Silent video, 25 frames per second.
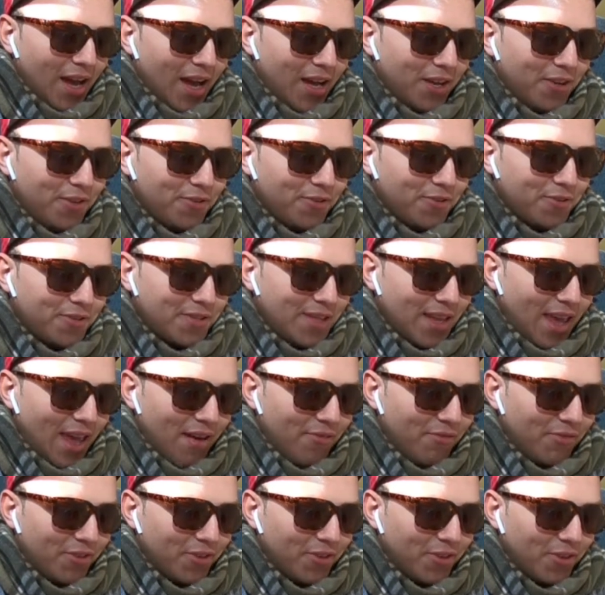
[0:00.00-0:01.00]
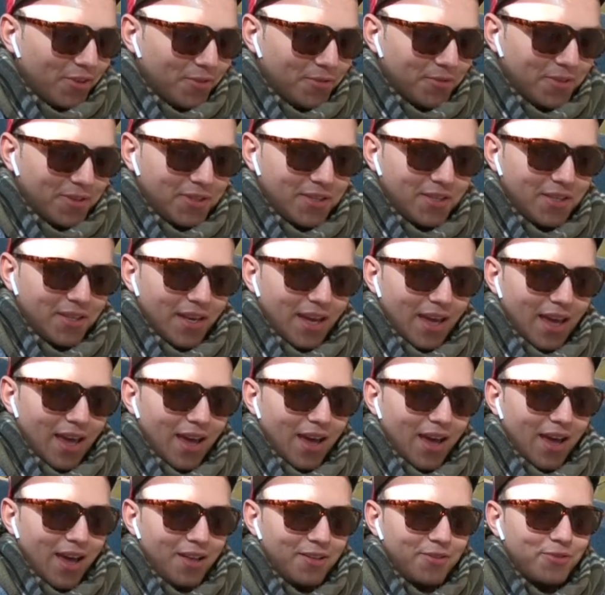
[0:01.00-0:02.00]
I use Evernote
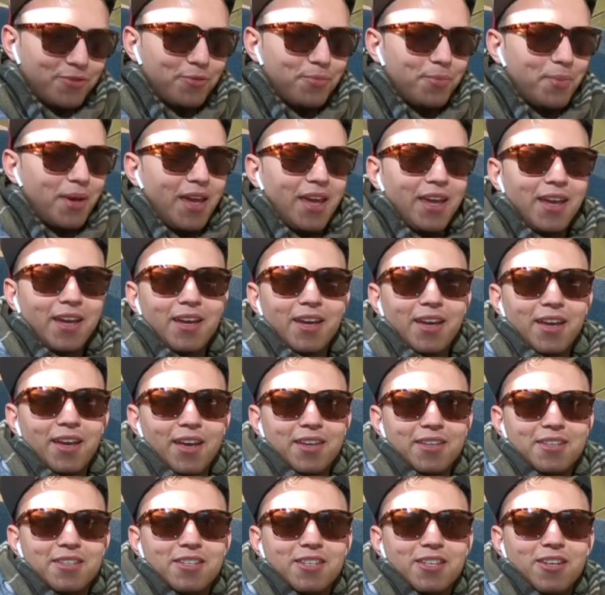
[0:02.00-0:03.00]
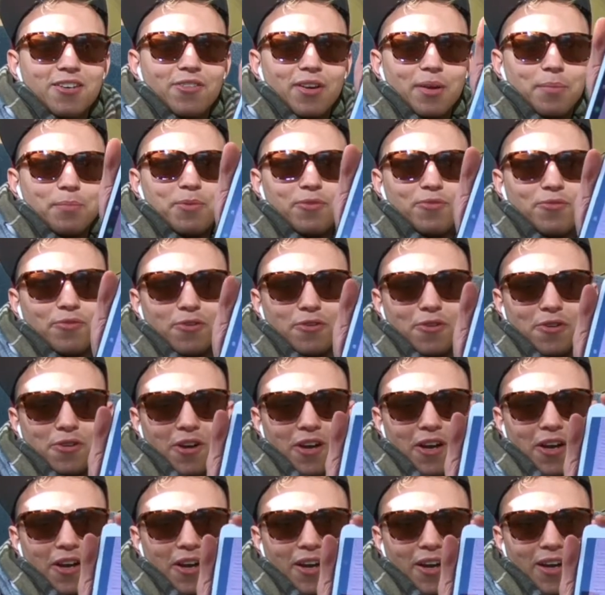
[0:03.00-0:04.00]
uh, to make a script
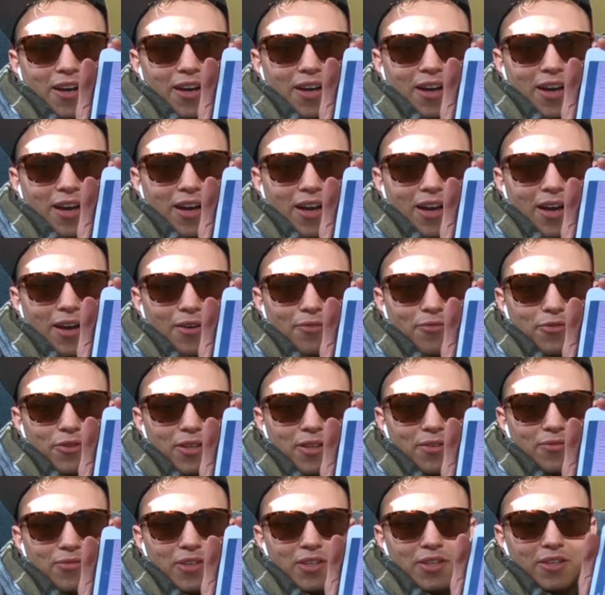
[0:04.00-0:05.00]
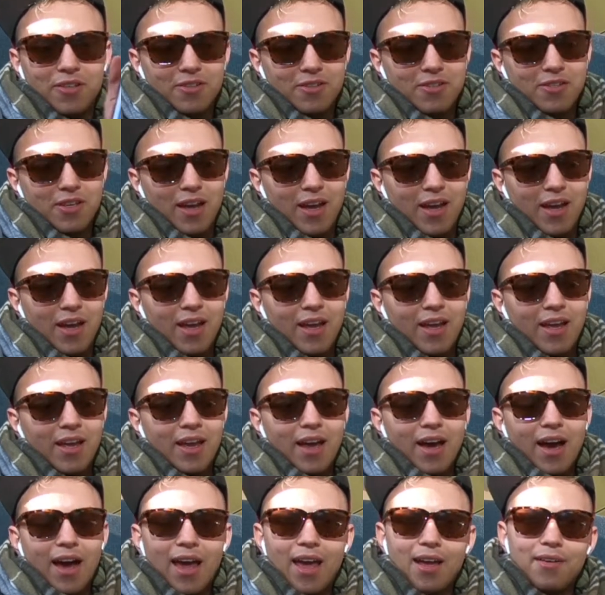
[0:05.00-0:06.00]
for uh, for the video. So I,
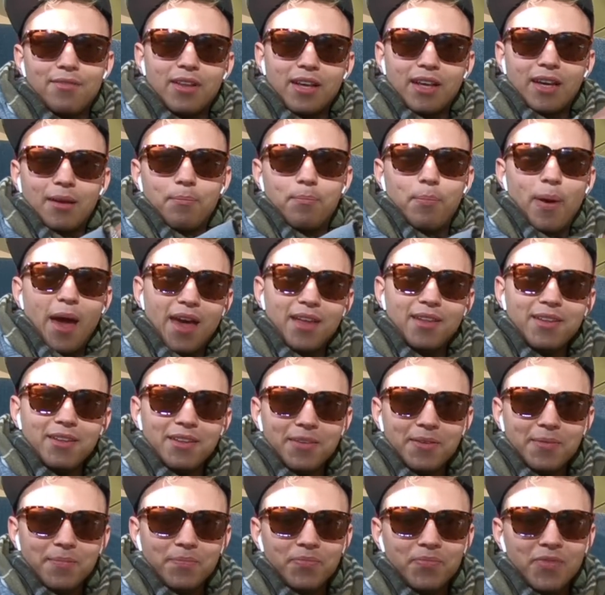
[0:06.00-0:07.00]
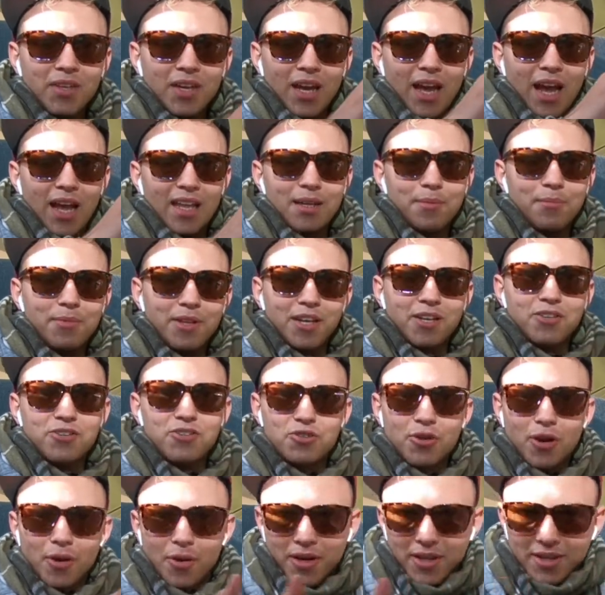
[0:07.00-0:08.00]
I have like a pen and I'm like
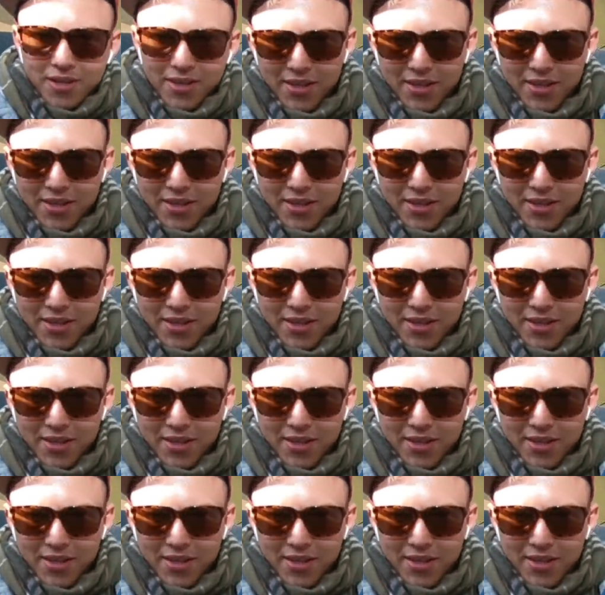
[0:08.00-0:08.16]
drawing